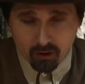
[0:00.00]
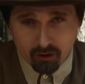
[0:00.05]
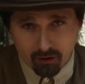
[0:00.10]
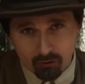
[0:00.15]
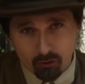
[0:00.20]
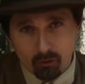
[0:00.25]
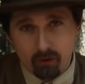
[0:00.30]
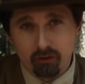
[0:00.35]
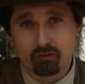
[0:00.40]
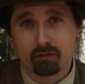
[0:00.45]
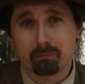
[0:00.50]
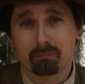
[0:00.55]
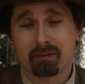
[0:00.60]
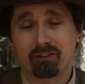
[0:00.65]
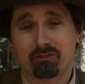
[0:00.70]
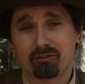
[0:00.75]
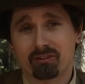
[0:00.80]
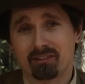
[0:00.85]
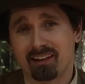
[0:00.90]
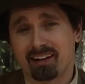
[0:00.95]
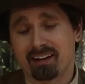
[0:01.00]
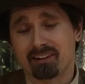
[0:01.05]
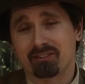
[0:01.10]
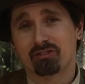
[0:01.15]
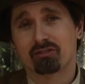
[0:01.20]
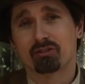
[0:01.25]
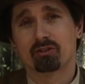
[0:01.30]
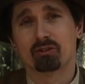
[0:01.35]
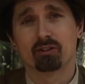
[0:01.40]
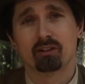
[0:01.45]
Although I should mention that I
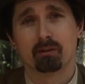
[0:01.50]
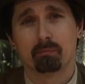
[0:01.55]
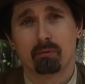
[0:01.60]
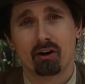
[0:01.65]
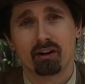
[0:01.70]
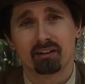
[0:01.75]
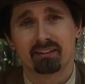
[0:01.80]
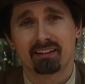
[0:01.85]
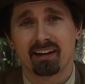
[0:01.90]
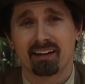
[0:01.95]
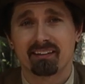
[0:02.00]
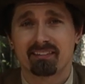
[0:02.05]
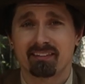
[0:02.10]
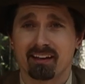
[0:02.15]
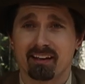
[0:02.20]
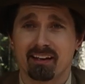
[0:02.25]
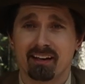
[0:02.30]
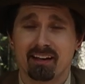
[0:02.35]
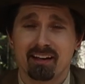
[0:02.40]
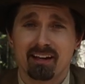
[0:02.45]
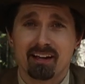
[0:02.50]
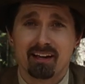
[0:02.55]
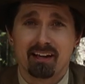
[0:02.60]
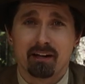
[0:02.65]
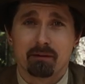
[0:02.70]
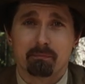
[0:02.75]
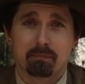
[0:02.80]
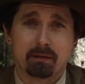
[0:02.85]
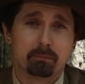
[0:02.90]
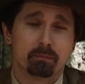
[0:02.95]
just heard on the podcast that
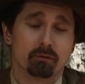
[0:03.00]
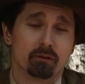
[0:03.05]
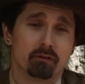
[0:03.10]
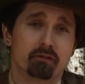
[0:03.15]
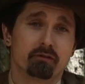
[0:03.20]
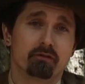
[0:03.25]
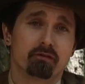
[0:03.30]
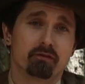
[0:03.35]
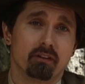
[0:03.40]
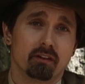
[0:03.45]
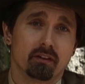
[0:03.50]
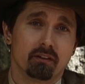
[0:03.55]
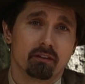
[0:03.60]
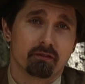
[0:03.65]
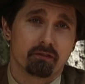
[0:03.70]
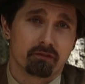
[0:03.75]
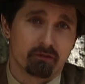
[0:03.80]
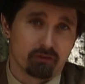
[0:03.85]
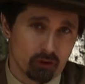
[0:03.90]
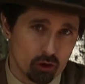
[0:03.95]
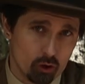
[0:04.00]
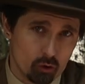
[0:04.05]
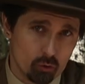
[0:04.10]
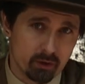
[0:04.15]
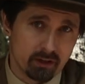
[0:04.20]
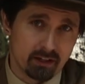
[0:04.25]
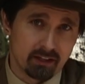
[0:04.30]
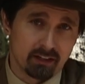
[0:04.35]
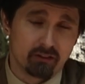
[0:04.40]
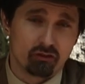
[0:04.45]
people have
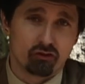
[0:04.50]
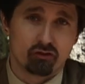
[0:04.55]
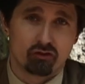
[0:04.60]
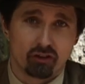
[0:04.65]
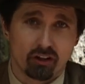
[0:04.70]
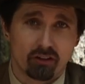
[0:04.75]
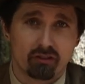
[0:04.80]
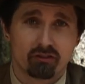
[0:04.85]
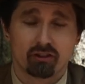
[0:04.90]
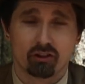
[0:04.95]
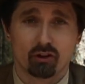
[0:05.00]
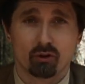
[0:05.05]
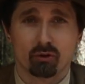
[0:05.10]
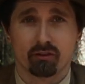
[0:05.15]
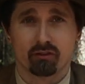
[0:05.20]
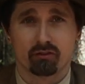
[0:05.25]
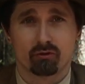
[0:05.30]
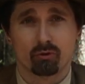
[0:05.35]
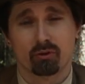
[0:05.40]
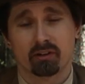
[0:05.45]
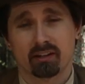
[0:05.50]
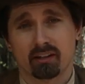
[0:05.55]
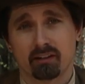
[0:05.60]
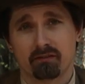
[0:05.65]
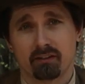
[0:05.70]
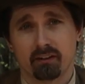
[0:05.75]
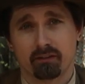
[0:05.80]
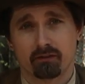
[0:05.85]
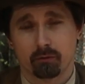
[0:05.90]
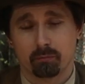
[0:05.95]
flown in just to go to the store to get
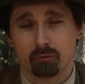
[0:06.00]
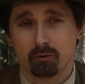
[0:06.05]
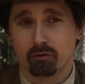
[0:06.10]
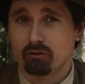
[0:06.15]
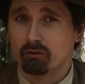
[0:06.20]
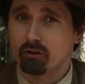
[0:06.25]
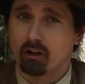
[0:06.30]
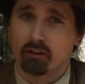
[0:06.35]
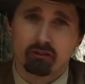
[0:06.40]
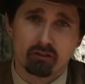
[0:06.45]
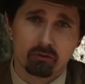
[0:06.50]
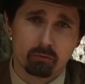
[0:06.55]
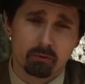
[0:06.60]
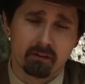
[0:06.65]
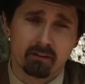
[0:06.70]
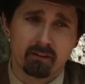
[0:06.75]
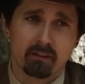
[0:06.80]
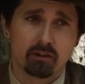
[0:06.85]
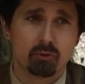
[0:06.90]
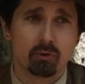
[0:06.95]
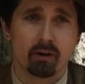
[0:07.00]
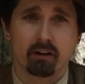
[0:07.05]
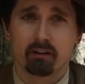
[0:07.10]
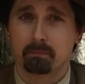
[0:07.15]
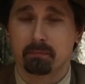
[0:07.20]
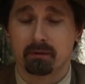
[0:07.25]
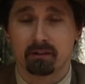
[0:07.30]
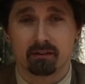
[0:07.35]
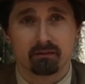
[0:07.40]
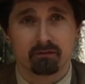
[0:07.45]
fit for boots, not just within the US,
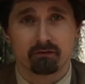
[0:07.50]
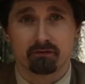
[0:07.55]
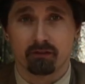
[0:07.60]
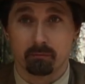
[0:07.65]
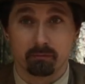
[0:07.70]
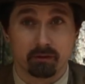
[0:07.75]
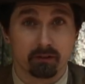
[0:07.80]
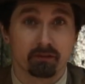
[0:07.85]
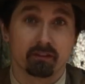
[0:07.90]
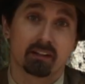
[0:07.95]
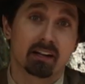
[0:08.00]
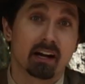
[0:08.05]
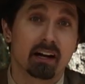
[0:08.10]
but from different